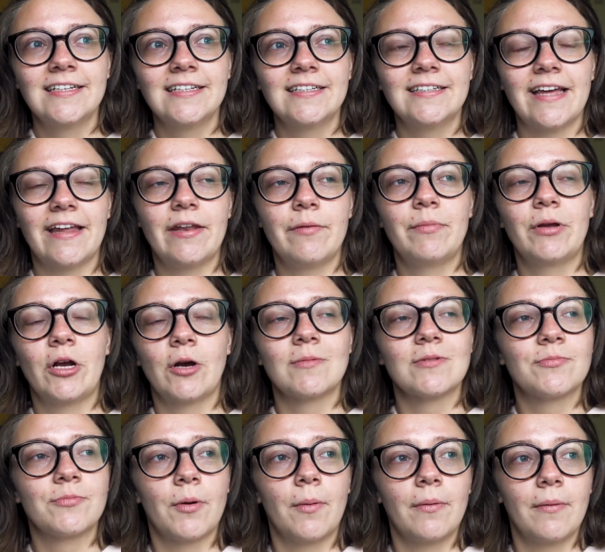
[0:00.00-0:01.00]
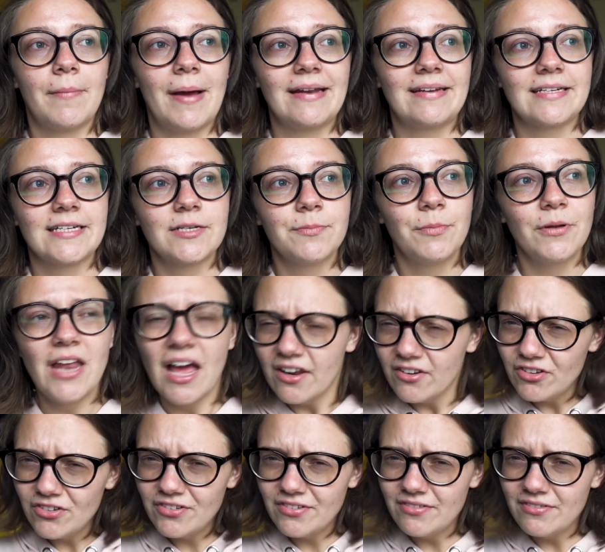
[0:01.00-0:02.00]
then it becomes problematic. But
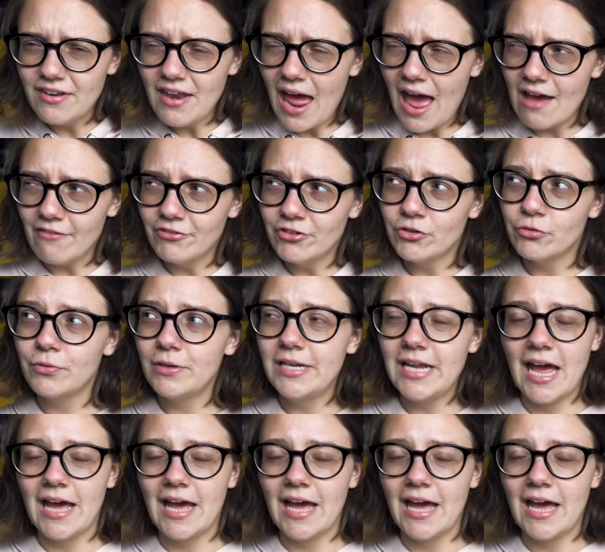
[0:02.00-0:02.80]
I haven't really